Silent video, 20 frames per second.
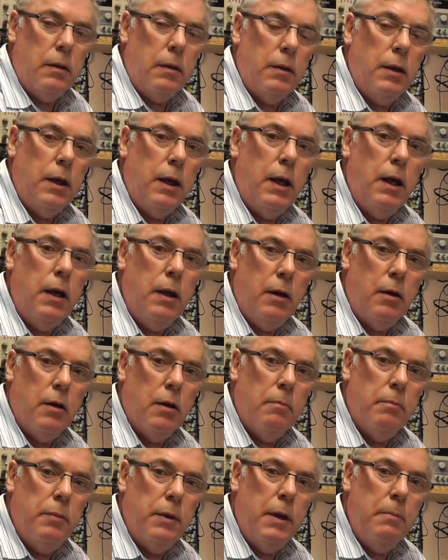The
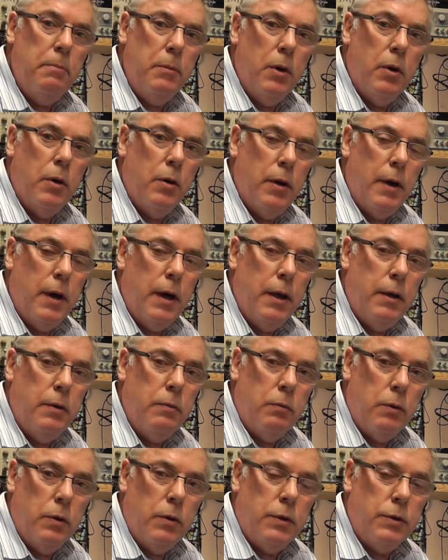company Muirhead
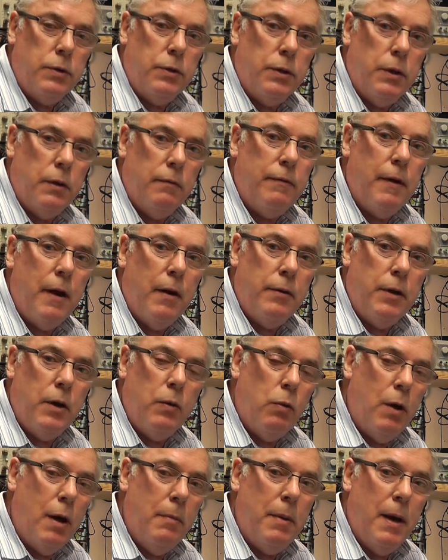was founded
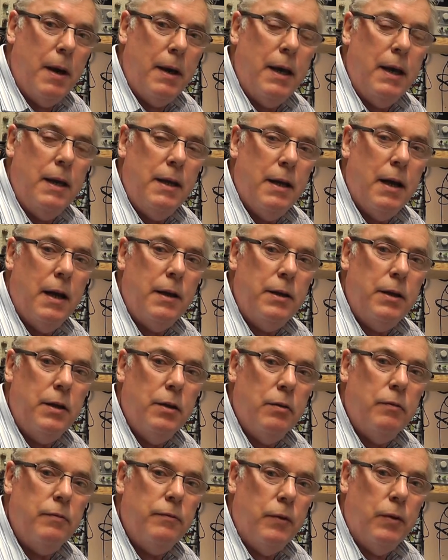way back in
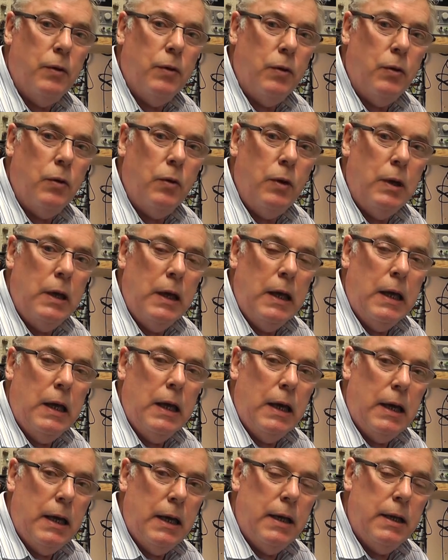1904
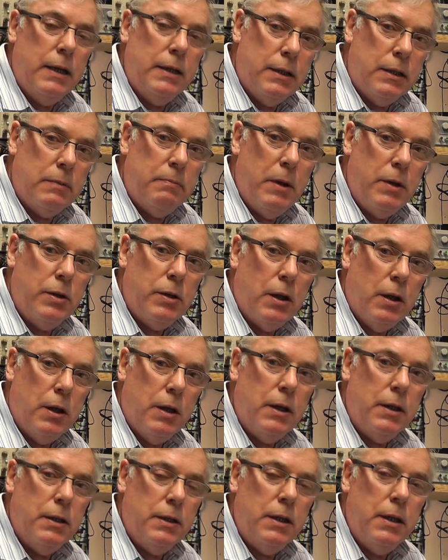and
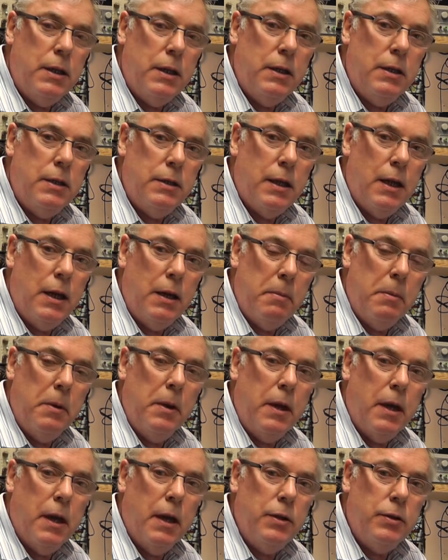specialised in
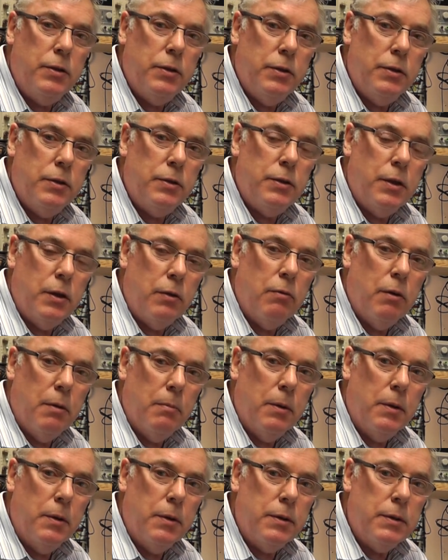telecommunications
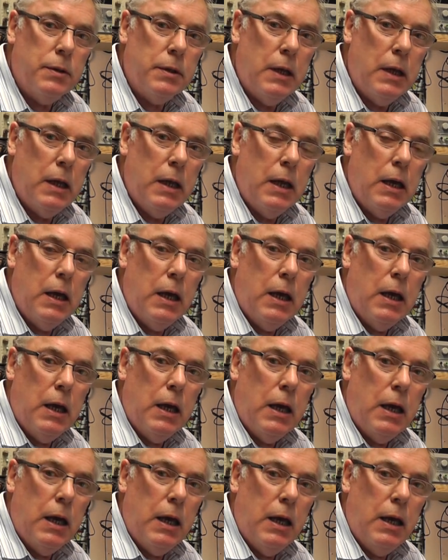equipment
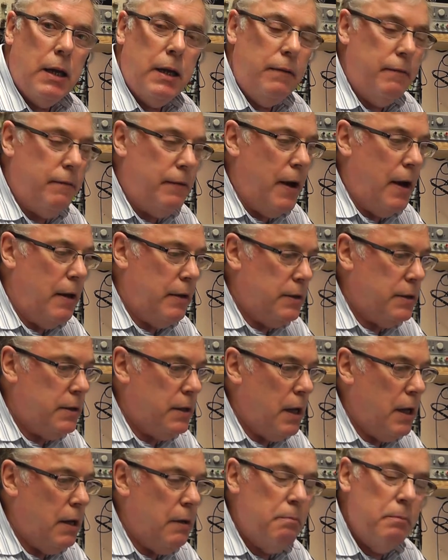and in fact
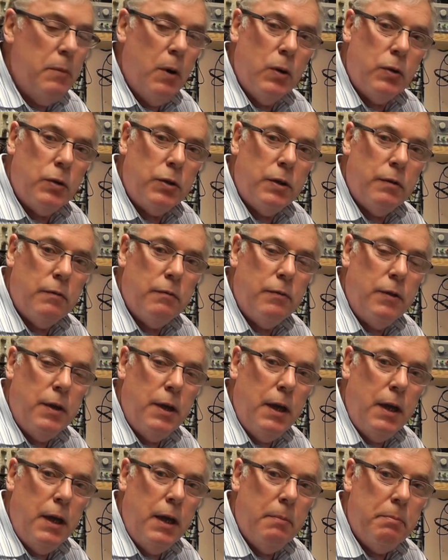uh, most of
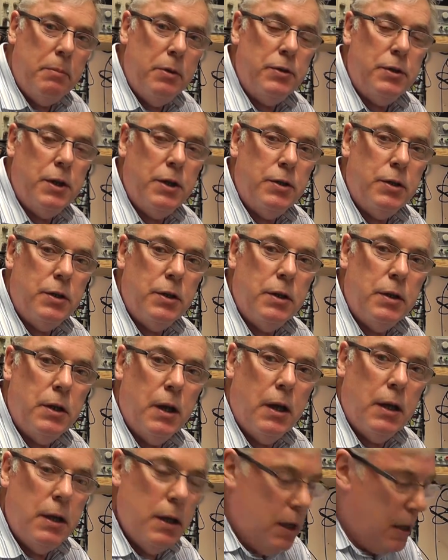the
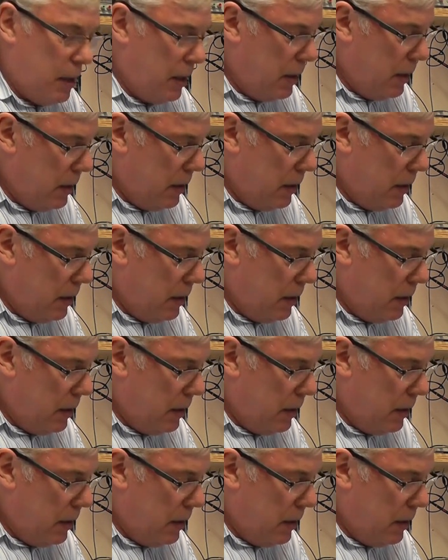precision uh,